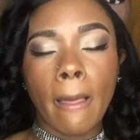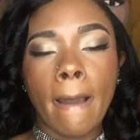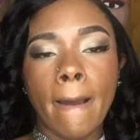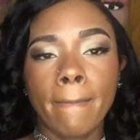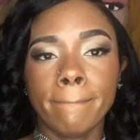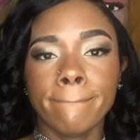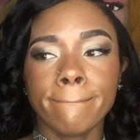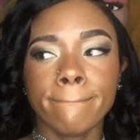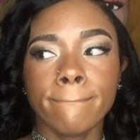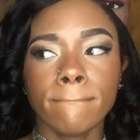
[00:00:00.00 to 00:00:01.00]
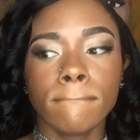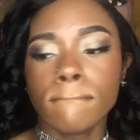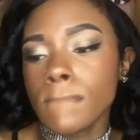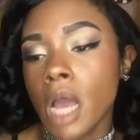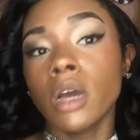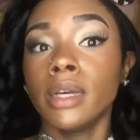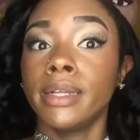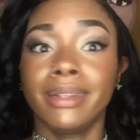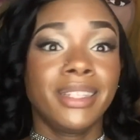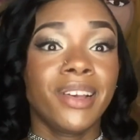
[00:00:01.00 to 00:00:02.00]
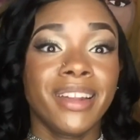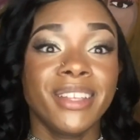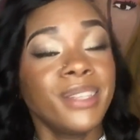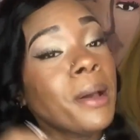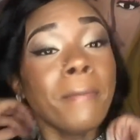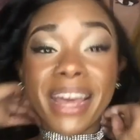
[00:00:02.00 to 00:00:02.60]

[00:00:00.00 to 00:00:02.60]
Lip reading: That's all this took.